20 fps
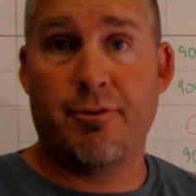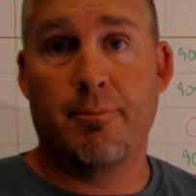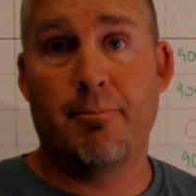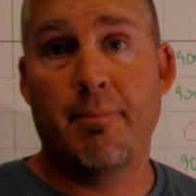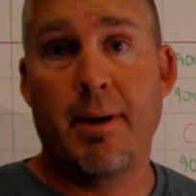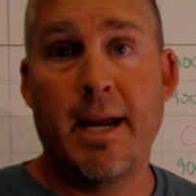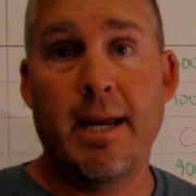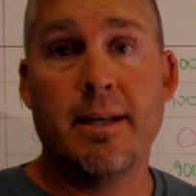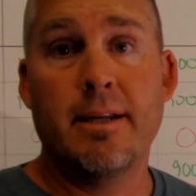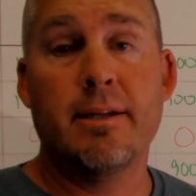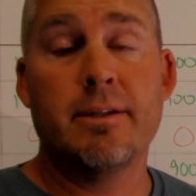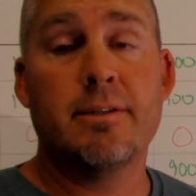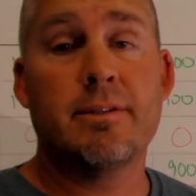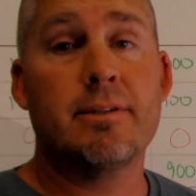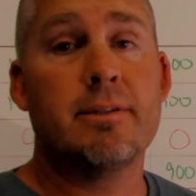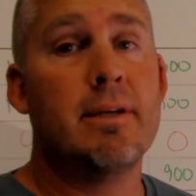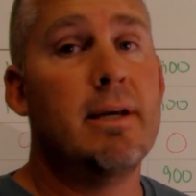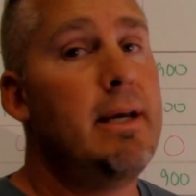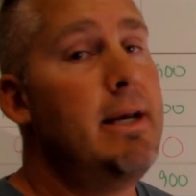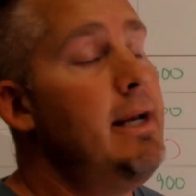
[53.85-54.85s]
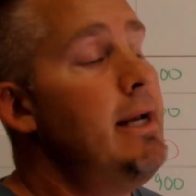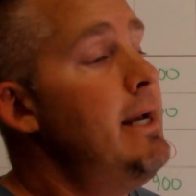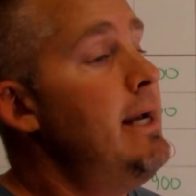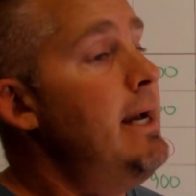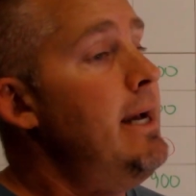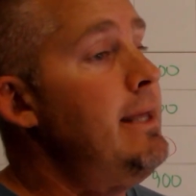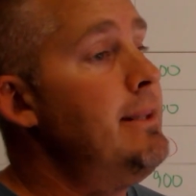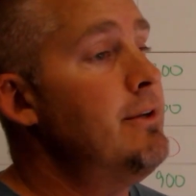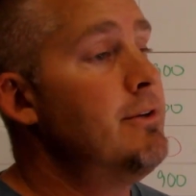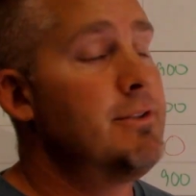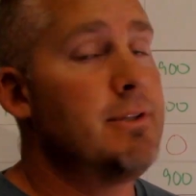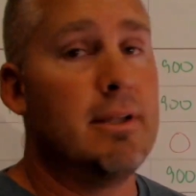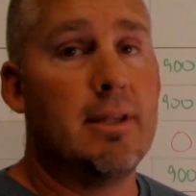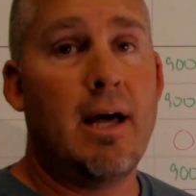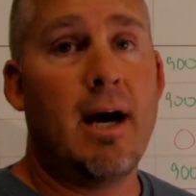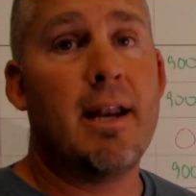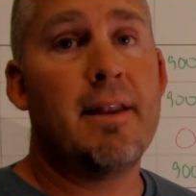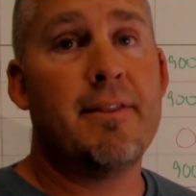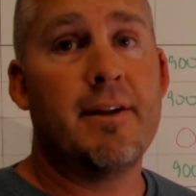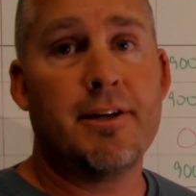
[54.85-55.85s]
maintenance. And there's a
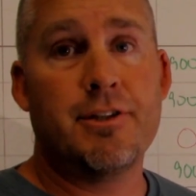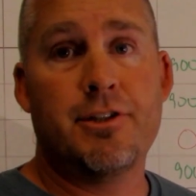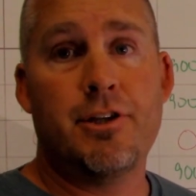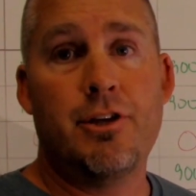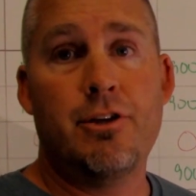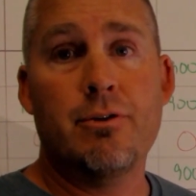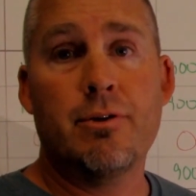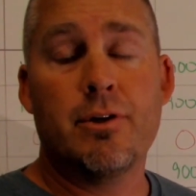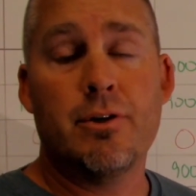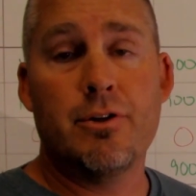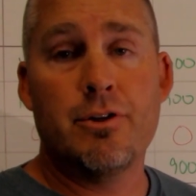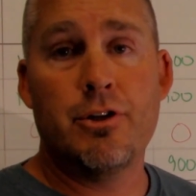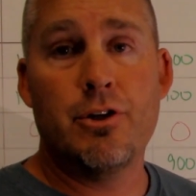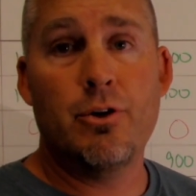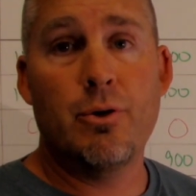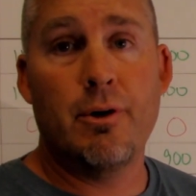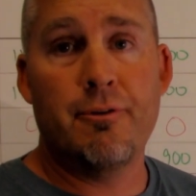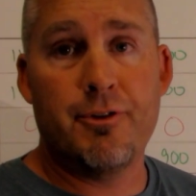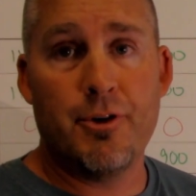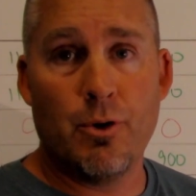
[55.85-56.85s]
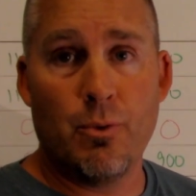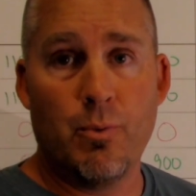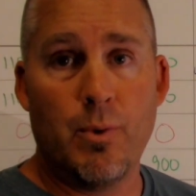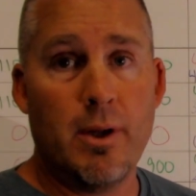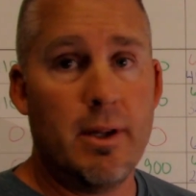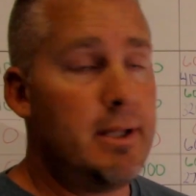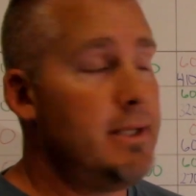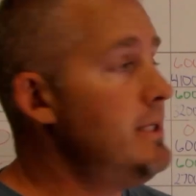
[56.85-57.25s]
lot of things that you can do. If you're willing